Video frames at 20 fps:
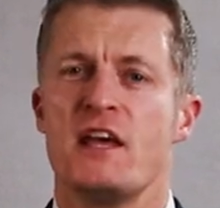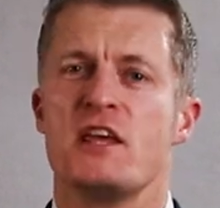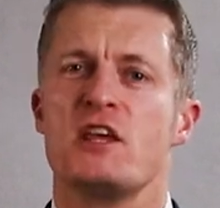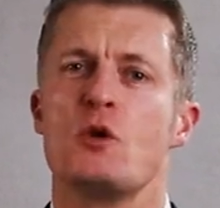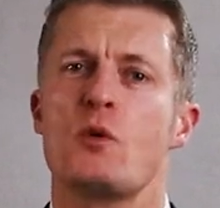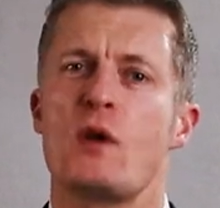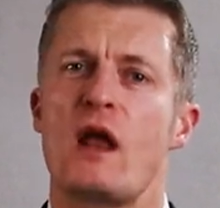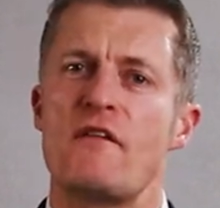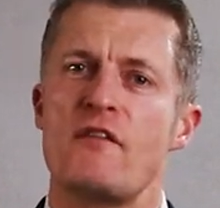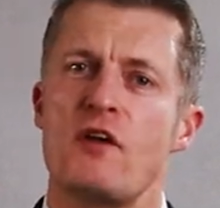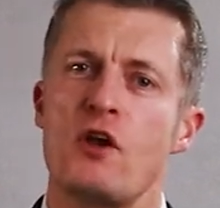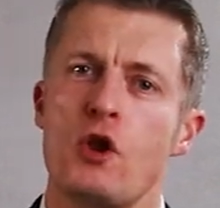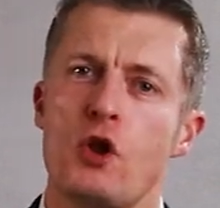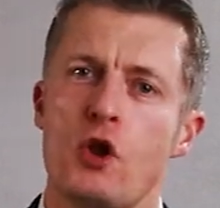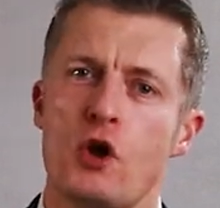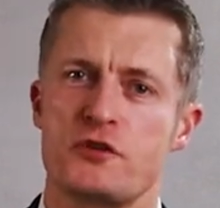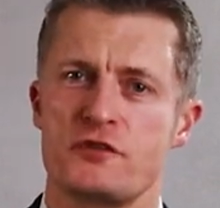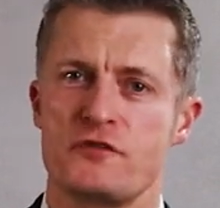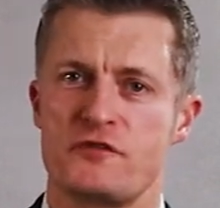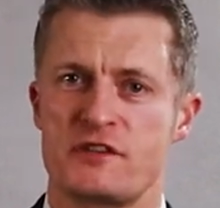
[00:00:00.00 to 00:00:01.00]
You'll have a
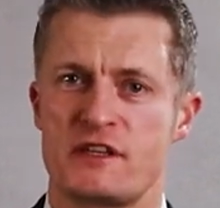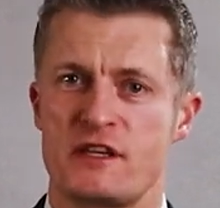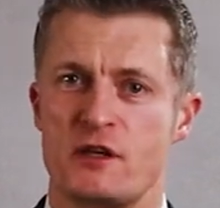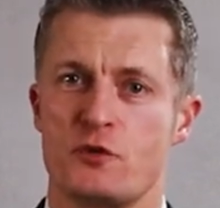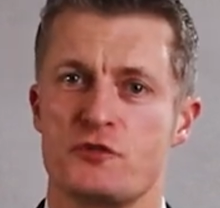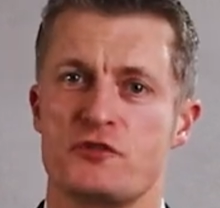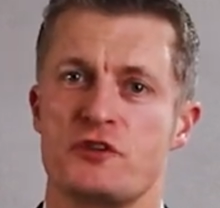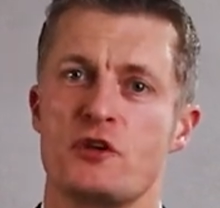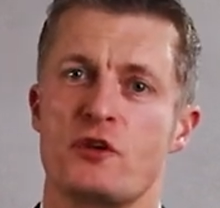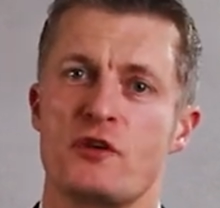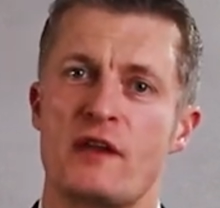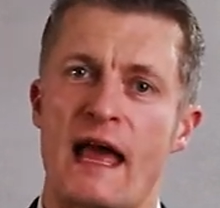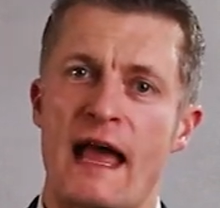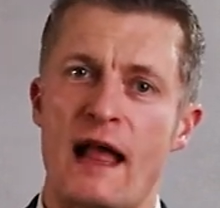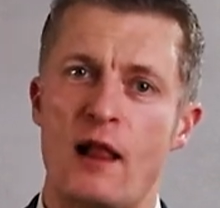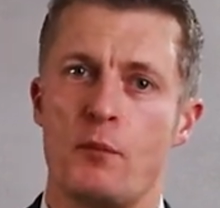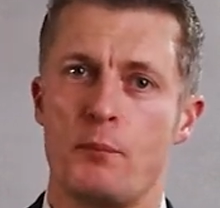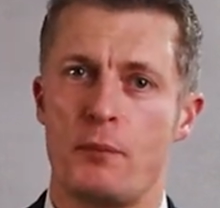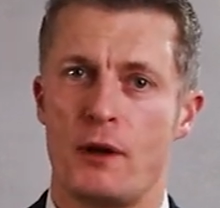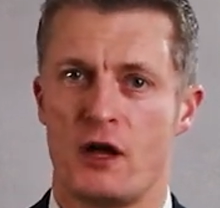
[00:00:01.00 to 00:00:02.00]
lot of skills that you can
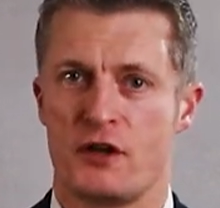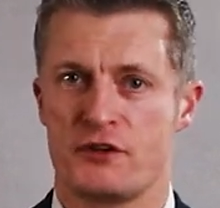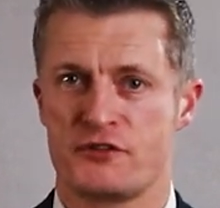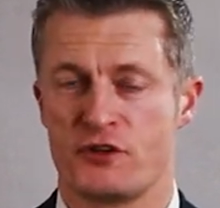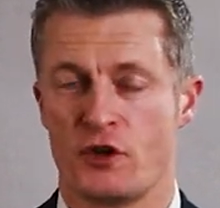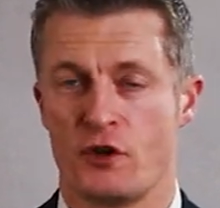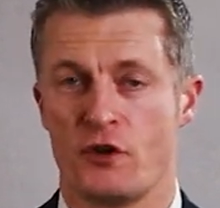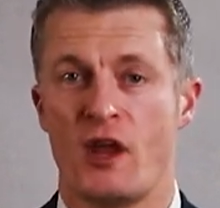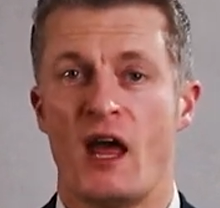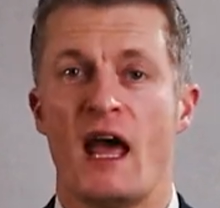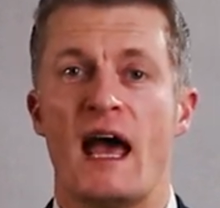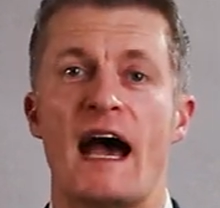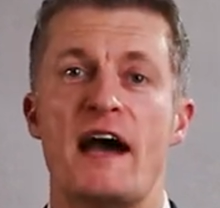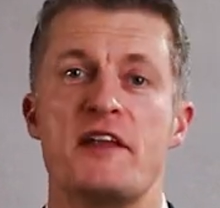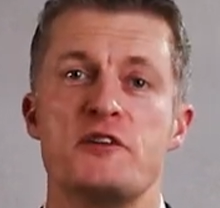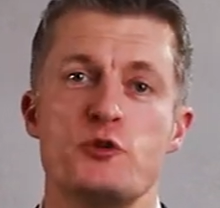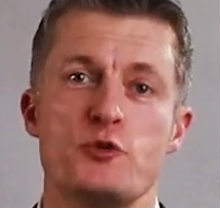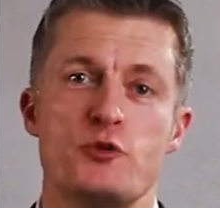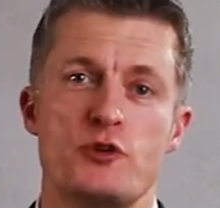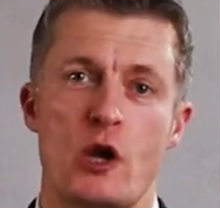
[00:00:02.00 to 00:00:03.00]
help pass on
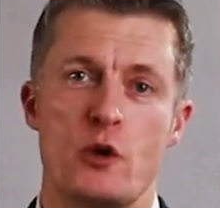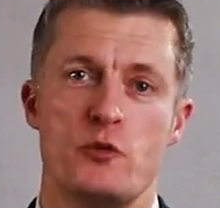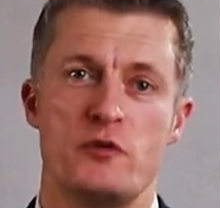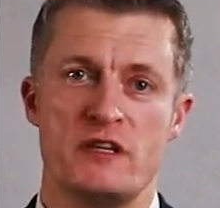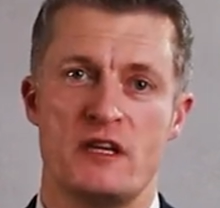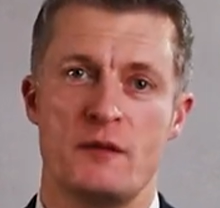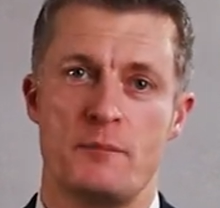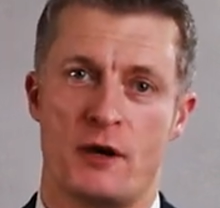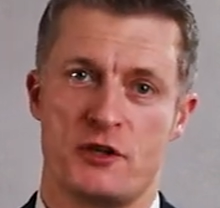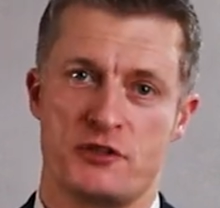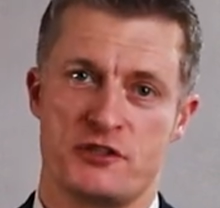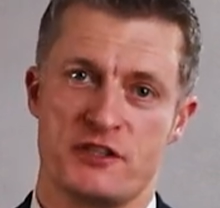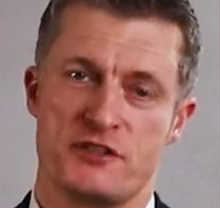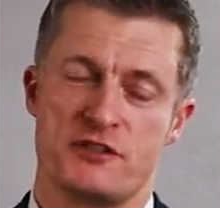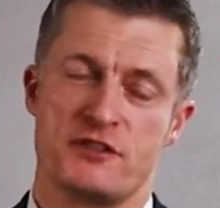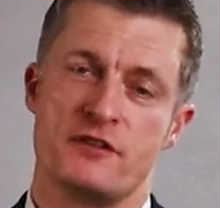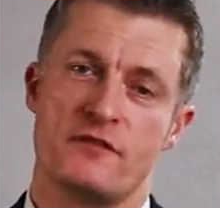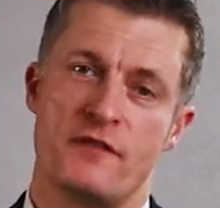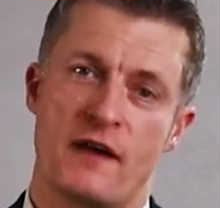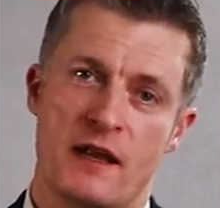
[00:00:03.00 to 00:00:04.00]
and you don't need a budget
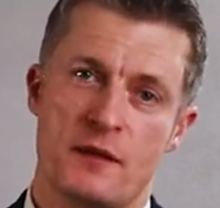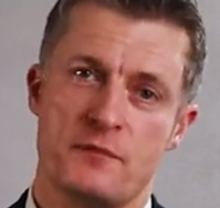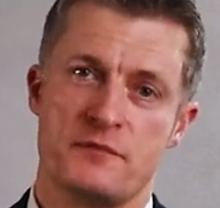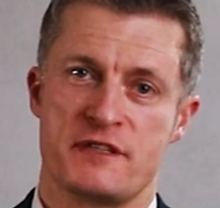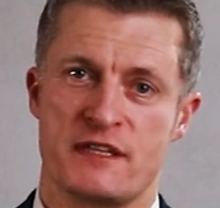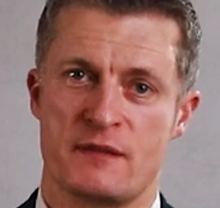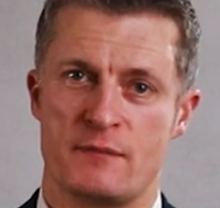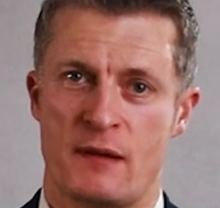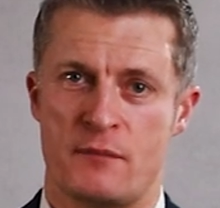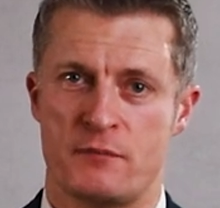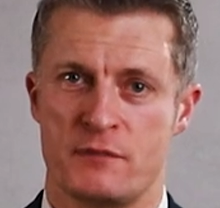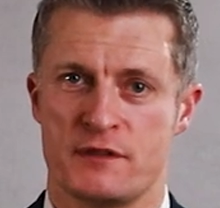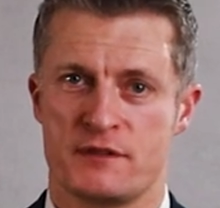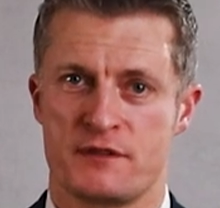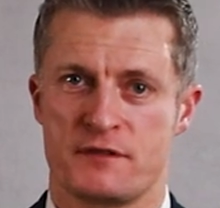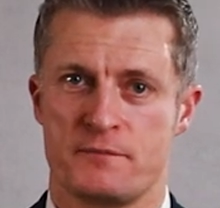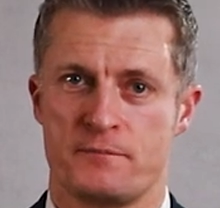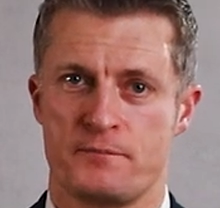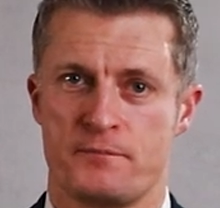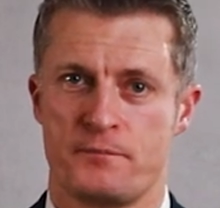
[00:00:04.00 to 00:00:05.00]
to develop team
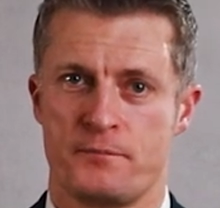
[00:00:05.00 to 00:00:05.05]
members.